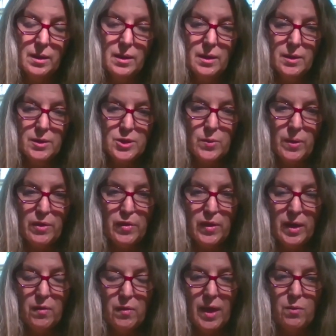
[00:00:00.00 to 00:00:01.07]
So I
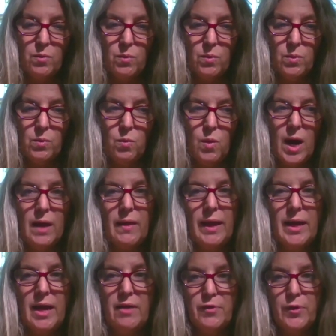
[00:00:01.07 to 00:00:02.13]
think that while I
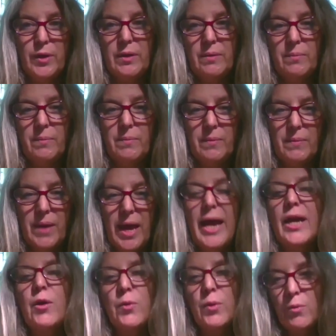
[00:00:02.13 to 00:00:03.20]
got very
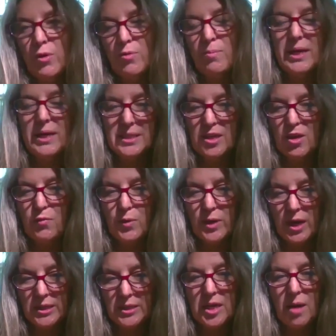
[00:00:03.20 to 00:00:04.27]
angry with myself when
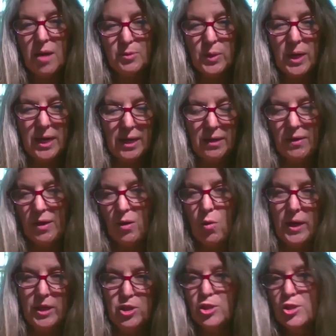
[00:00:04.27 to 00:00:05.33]
I stopped writing, that,
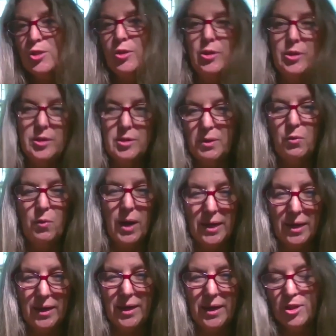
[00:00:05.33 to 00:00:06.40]
I should be
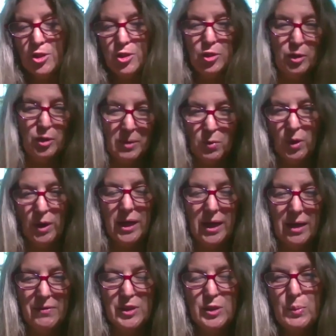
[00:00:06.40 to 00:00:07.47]
writing, I should be working
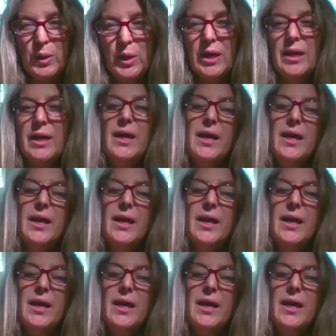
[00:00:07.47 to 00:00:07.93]
on this book,